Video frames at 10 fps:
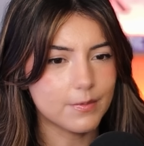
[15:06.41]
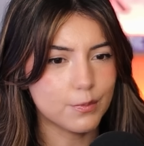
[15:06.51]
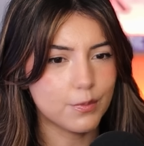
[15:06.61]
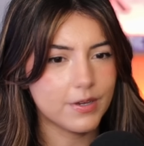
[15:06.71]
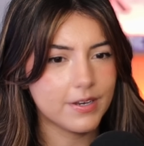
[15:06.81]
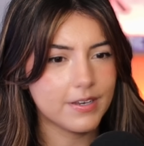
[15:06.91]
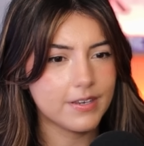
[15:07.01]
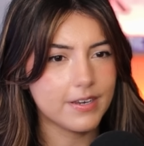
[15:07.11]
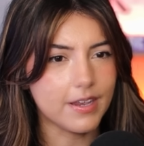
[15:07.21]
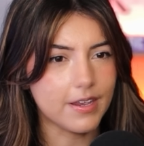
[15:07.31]
What
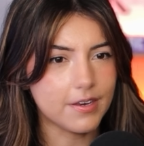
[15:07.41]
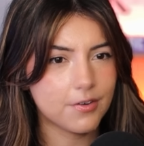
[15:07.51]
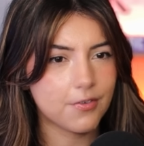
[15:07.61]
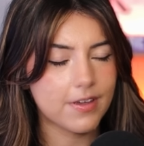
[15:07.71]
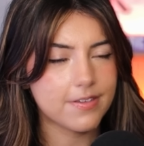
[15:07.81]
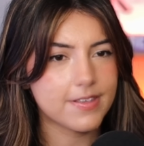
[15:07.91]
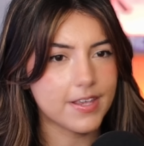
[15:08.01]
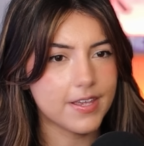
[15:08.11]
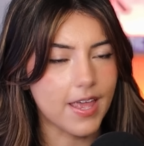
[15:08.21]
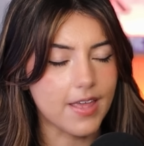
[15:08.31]
an
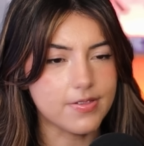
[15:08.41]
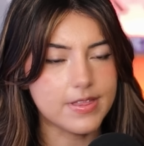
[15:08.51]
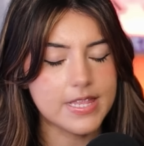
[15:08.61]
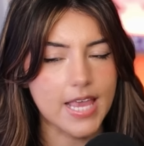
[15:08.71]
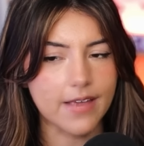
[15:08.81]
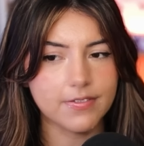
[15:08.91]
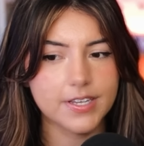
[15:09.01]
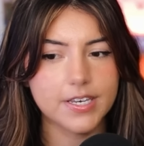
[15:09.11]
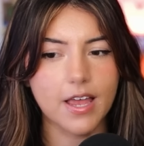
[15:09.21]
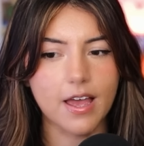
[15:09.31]
interesting and
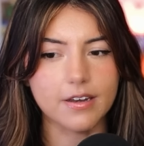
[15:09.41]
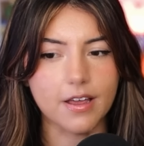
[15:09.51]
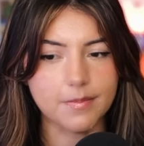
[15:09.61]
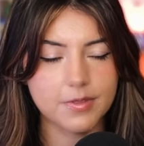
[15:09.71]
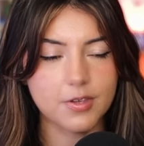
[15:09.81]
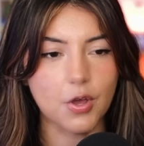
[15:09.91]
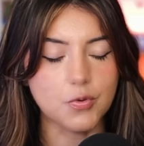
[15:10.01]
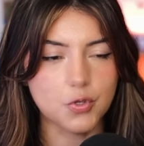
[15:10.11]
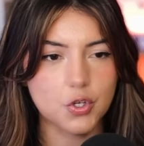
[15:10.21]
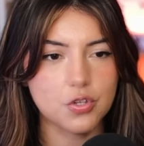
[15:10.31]
definitely not up to
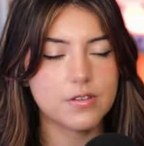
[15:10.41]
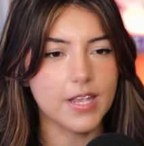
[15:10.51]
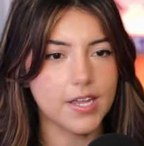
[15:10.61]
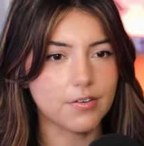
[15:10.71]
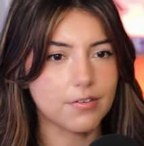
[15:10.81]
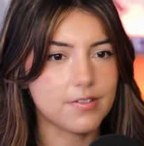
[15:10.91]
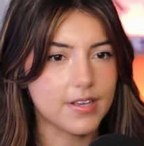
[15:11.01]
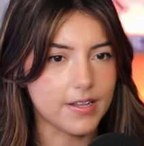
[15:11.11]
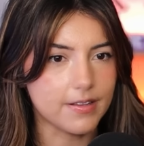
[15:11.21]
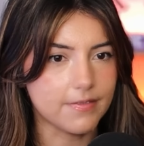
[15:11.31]
OSHA standards
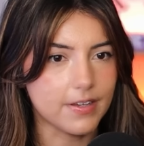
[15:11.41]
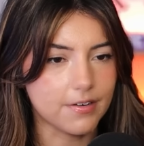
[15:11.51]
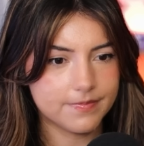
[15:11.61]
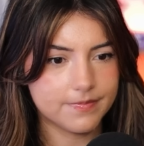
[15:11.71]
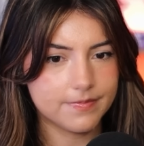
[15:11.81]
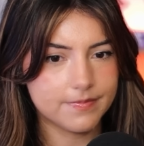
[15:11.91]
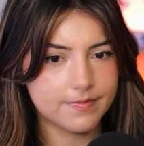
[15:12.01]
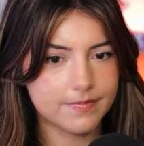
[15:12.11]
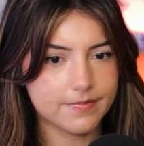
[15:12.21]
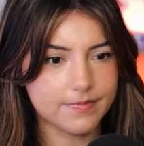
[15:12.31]
elevator.
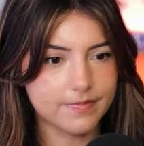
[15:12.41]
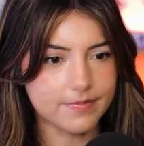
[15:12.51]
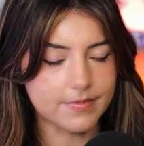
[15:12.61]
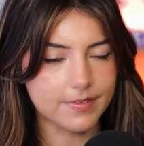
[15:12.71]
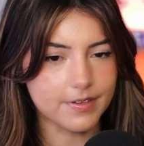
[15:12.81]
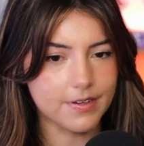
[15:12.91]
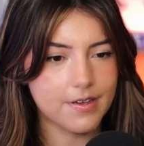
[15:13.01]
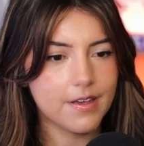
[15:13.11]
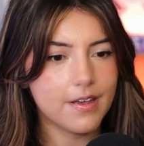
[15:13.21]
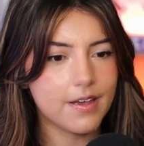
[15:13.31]

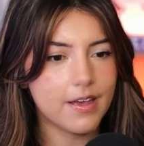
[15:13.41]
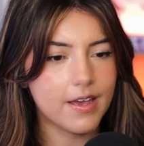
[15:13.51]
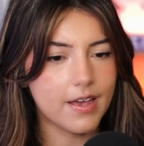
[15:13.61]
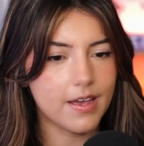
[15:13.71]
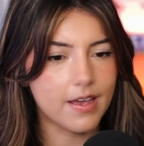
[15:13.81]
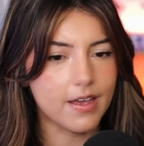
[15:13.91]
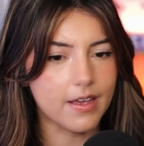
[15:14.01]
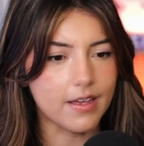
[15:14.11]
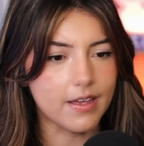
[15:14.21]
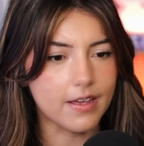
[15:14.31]

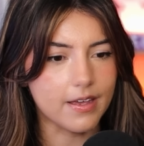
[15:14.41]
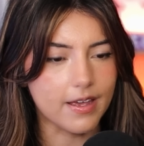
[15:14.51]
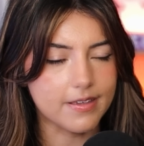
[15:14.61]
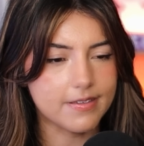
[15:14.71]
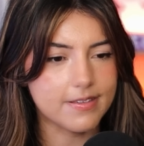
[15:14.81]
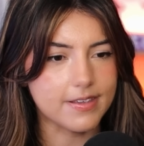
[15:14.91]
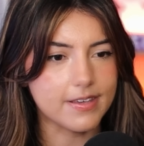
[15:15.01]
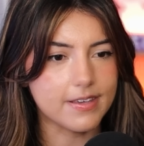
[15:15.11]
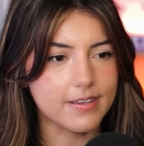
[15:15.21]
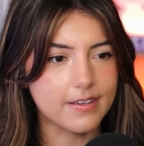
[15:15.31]
Ah, I
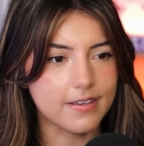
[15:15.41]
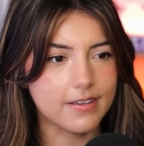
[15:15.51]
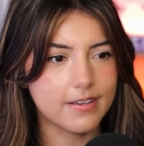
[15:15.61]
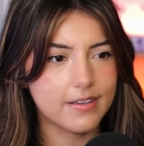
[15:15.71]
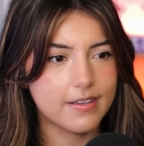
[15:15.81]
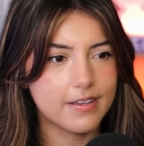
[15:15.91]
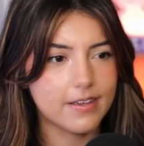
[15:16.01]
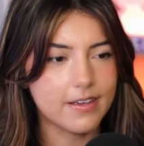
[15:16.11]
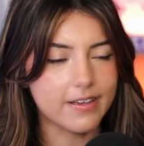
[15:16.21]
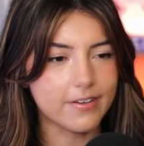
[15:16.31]
see.
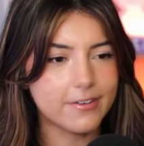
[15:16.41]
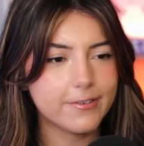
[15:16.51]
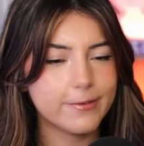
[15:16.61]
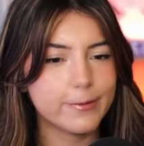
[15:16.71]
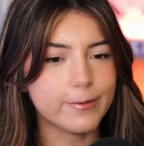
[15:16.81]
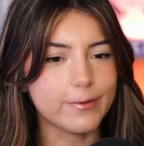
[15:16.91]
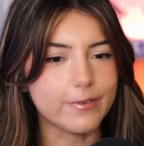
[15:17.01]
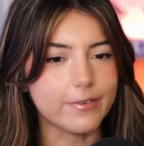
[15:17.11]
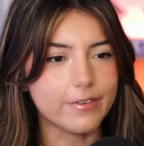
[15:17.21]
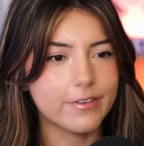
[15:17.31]

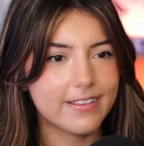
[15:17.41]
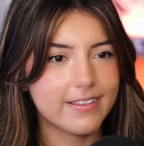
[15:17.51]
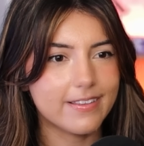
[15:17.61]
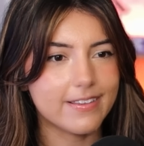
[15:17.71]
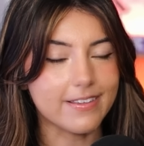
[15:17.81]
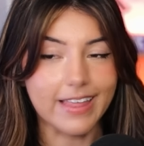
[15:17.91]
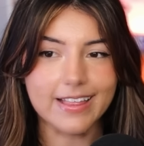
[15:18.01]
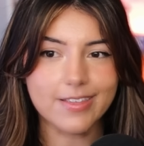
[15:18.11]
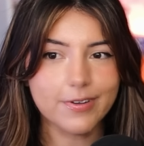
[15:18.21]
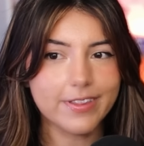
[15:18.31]
Oh. So
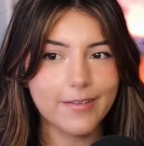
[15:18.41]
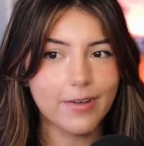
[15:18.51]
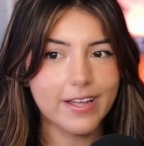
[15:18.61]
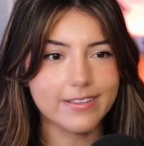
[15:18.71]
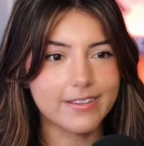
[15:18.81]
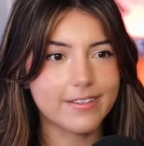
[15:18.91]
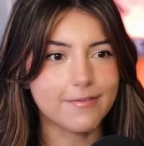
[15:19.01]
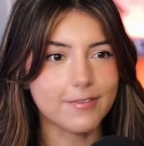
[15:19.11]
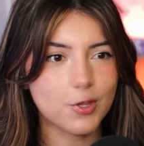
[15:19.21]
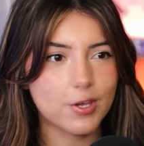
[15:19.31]
that's where they went
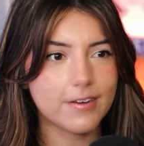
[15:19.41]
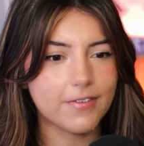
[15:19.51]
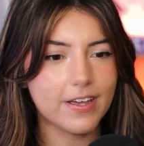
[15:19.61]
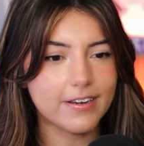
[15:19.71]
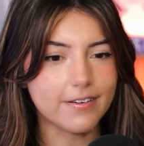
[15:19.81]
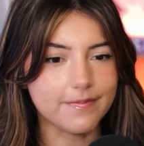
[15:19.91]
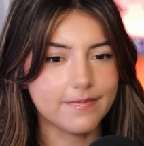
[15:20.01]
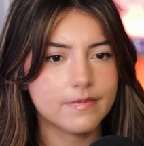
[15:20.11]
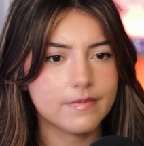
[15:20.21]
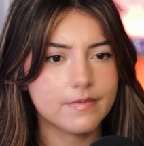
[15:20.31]
when she couldn't find them.
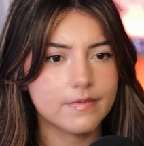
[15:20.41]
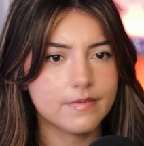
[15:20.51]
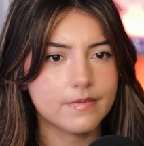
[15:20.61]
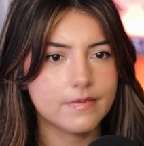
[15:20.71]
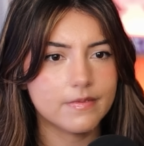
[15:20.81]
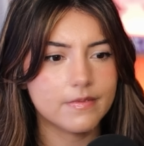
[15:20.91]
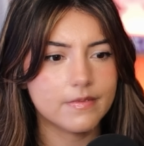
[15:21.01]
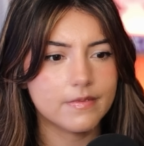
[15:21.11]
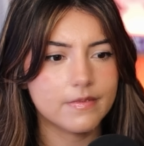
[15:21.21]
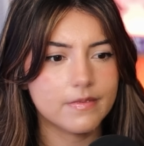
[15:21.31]
We couldn't be
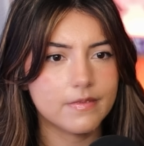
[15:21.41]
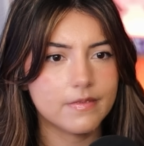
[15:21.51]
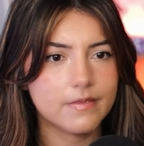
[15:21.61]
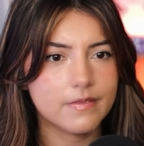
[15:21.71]
any more public.